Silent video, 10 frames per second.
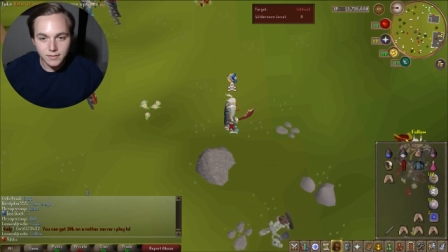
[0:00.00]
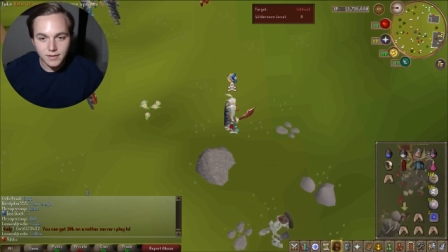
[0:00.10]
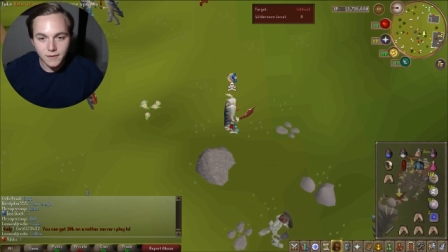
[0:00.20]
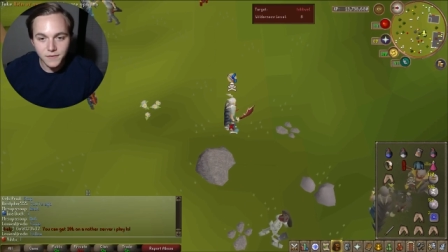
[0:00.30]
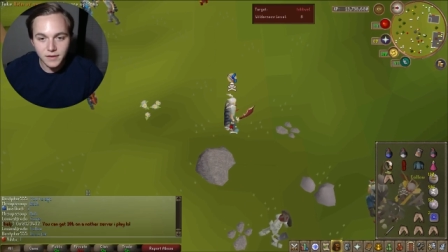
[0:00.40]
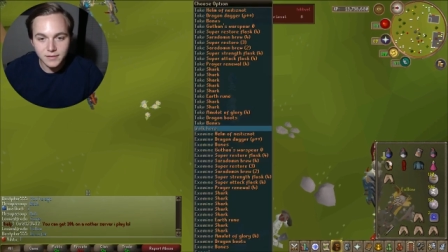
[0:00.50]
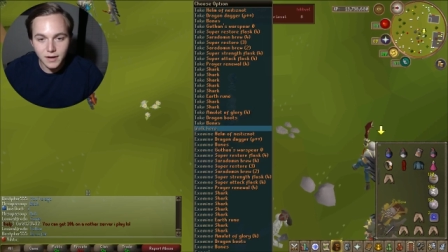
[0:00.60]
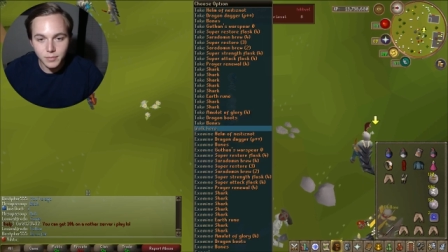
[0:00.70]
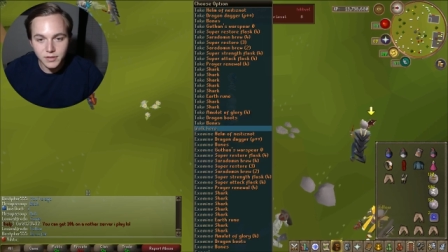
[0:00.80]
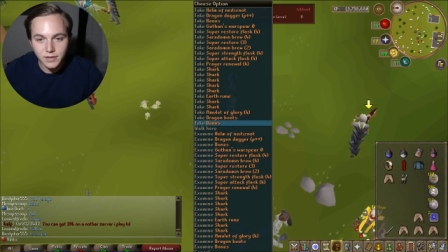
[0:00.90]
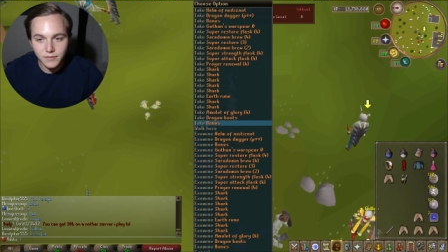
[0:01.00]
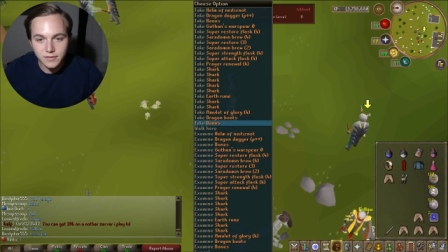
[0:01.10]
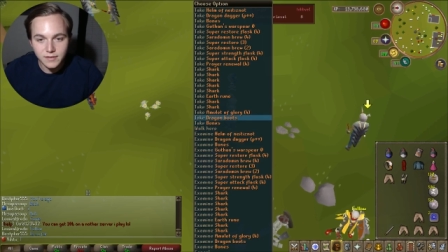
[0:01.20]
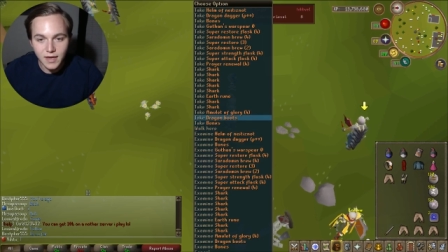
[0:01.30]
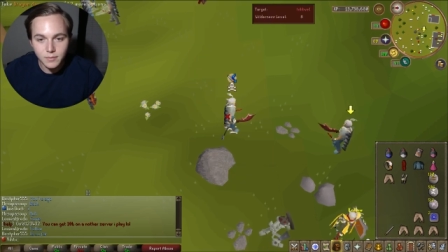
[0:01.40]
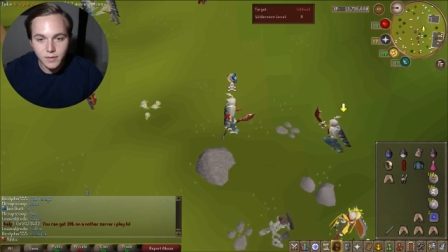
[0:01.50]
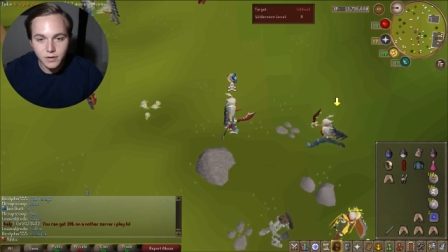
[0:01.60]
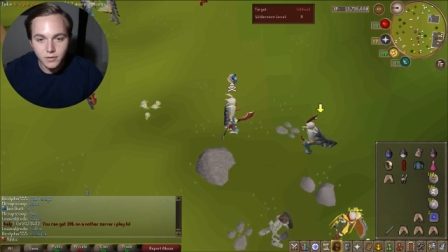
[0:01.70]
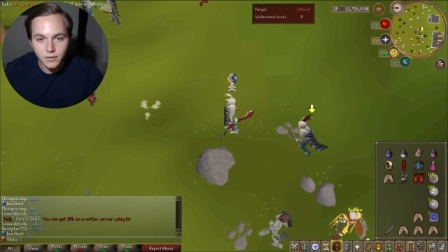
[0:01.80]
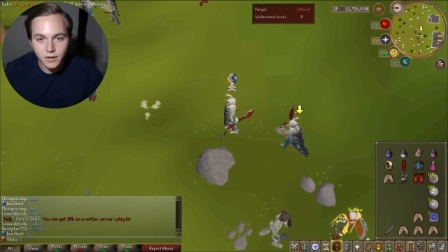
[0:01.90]
DFS, I believe, is 10
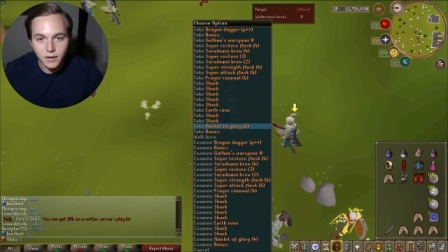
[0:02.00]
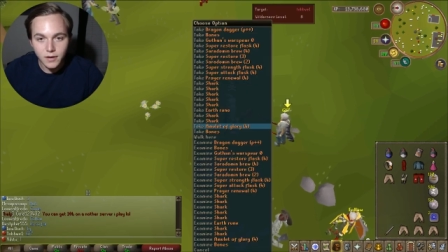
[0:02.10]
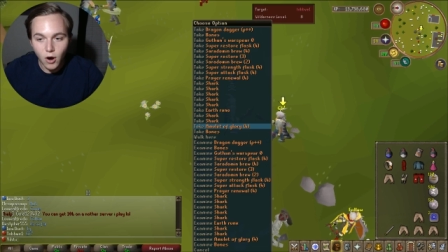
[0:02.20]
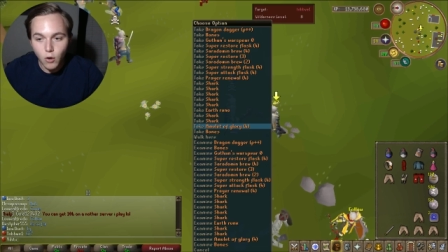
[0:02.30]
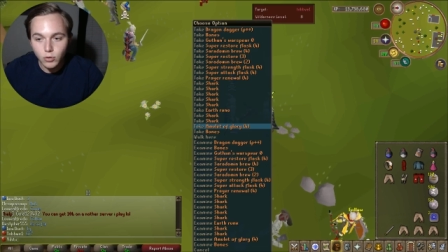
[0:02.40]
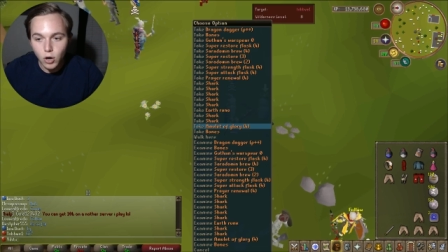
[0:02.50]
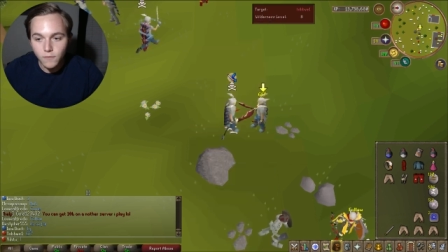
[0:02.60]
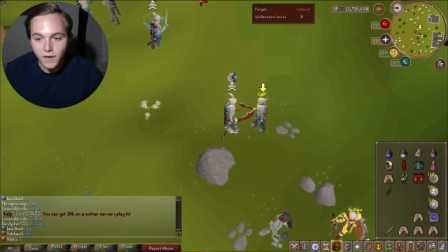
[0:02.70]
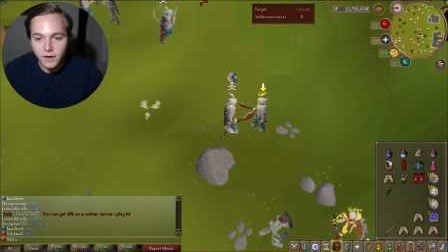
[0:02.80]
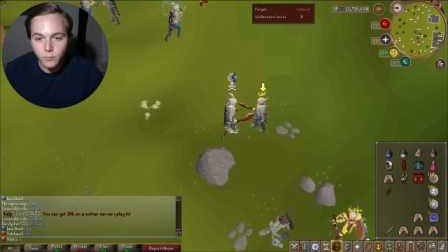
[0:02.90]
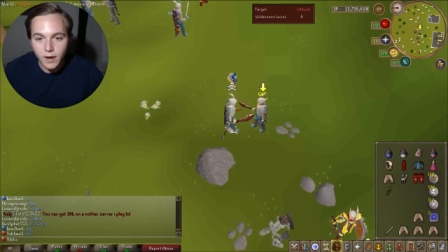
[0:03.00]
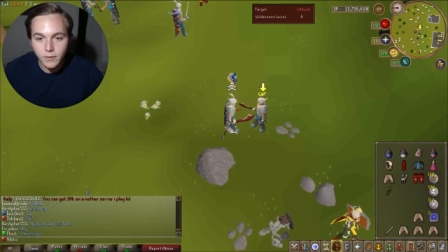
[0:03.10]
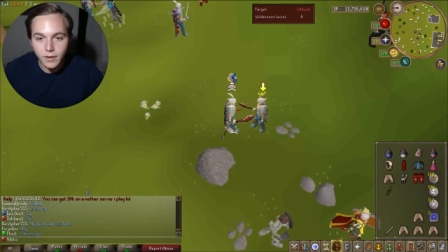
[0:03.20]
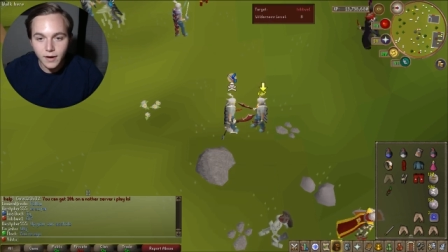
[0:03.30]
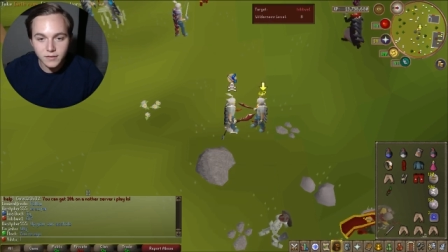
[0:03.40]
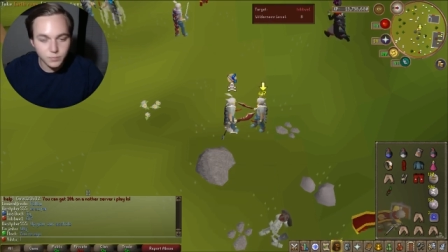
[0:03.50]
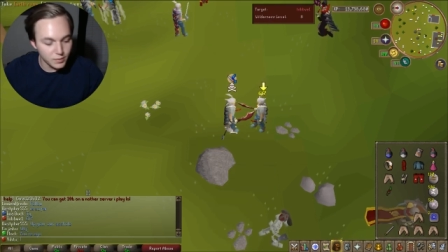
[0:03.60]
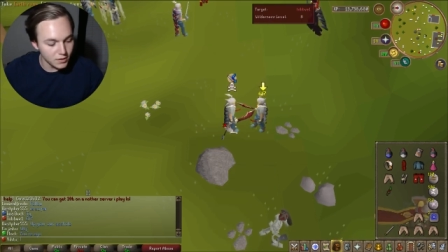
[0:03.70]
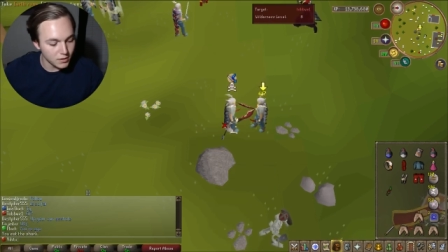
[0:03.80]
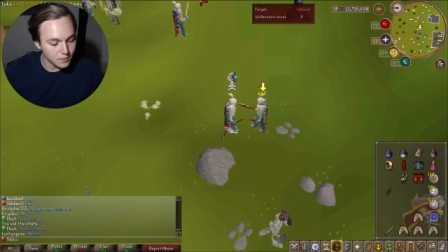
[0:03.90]
mil. Oh no fucking way, we got a
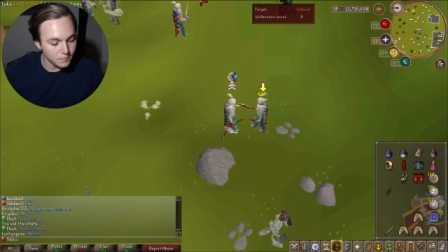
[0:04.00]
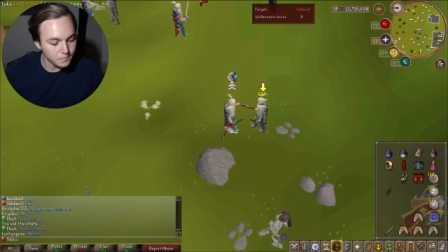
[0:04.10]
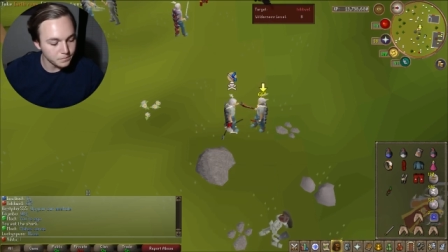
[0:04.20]
spear.